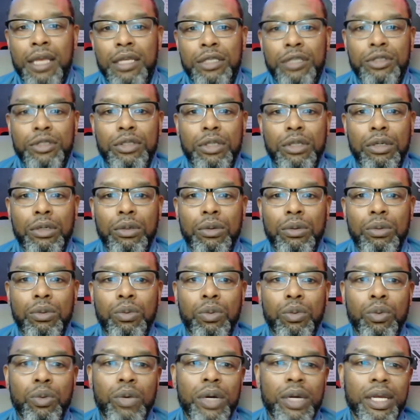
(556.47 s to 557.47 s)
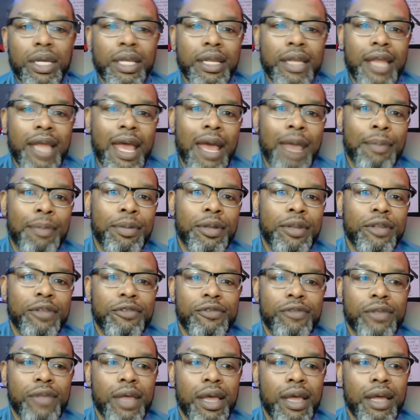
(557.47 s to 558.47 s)
So what can happen
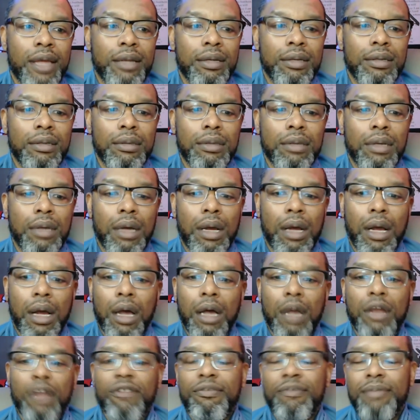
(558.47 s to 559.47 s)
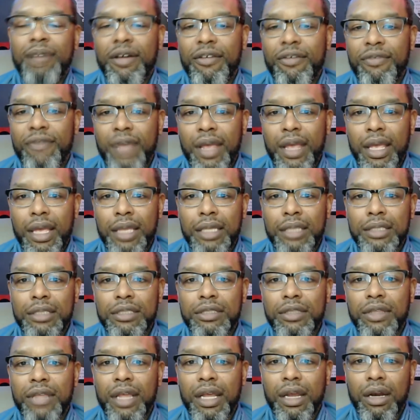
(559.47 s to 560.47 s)
is that all of my
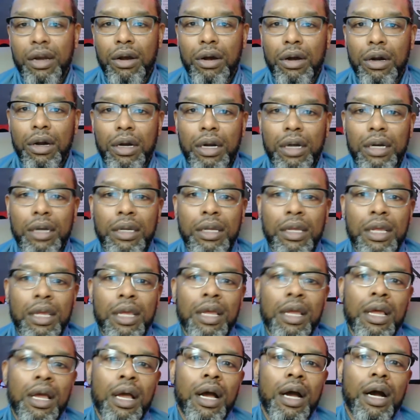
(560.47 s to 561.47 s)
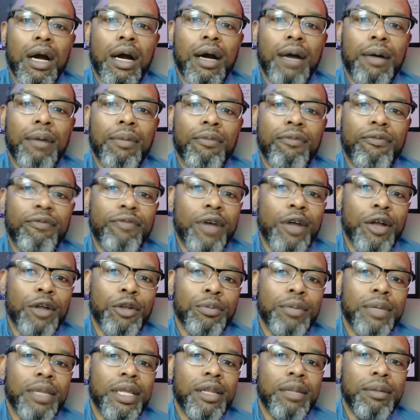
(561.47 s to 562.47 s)
fans that are follow
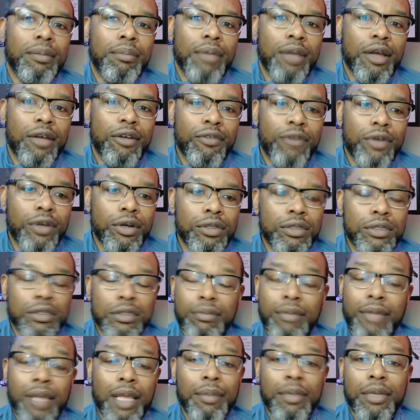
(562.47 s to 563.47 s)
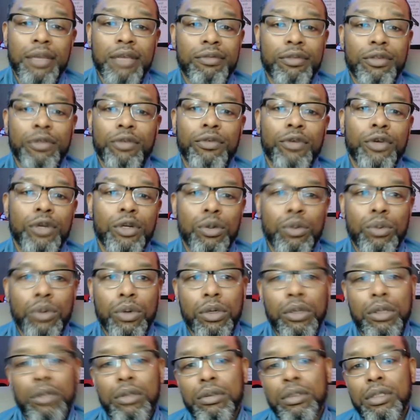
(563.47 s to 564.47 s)
me in the metaverse and maybe in the real
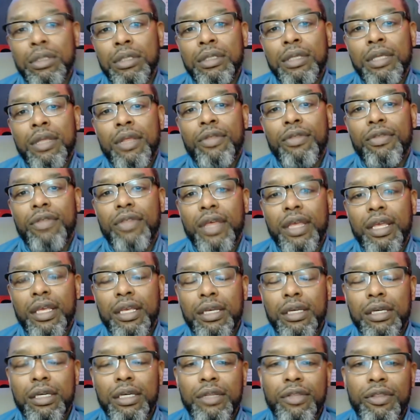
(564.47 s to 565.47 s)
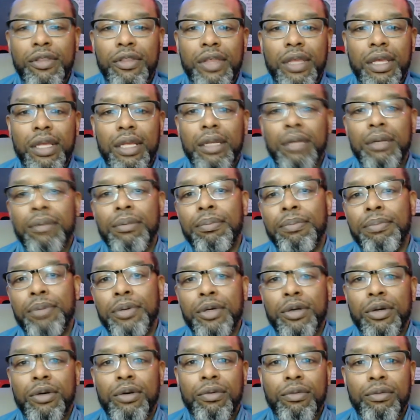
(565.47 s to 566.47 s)
world, they could then
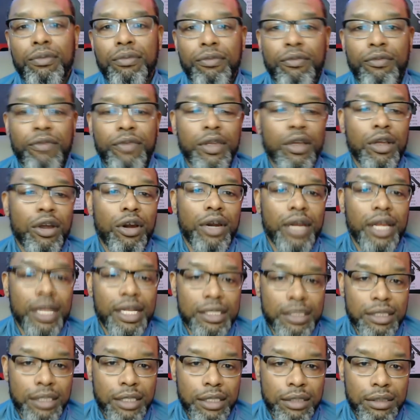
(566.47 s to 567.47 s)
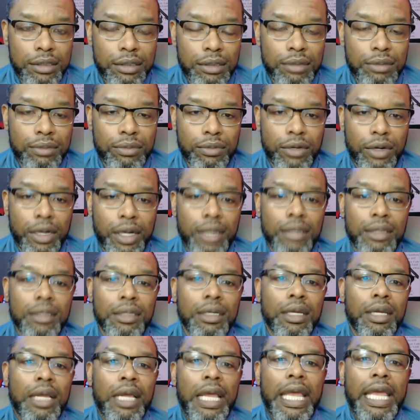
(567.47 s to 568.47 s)
put on VR headsets, right,
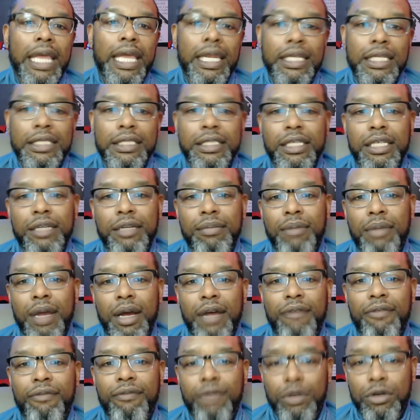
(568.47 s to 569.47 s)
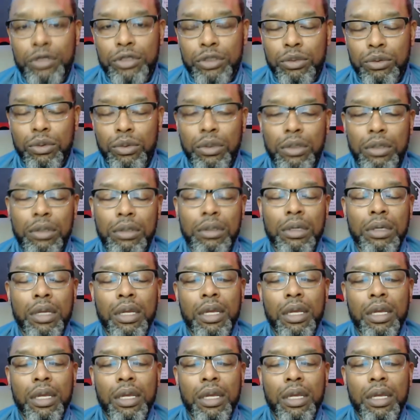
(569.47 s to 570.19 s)
and attend my virtual